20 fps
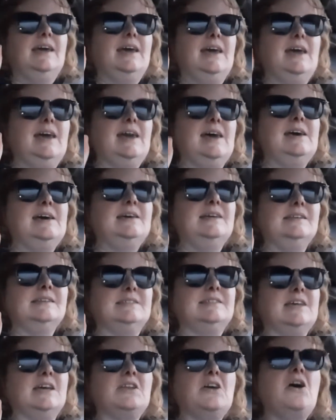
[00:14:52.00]
and
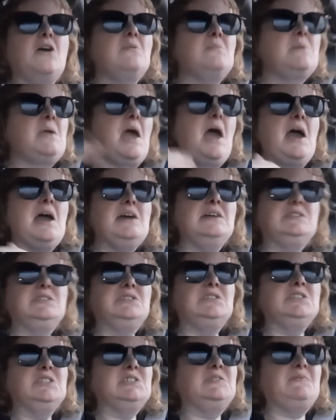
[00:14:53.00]
said, oh yeah, it's
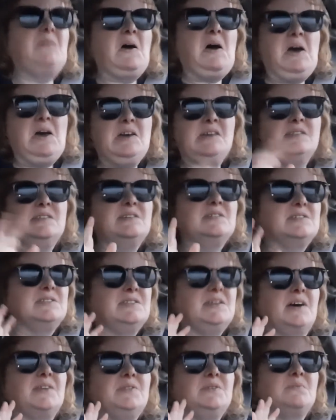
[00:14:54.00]
just fine, there's
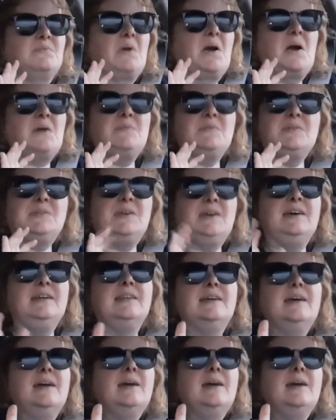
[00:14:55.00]
nothing wrong with it.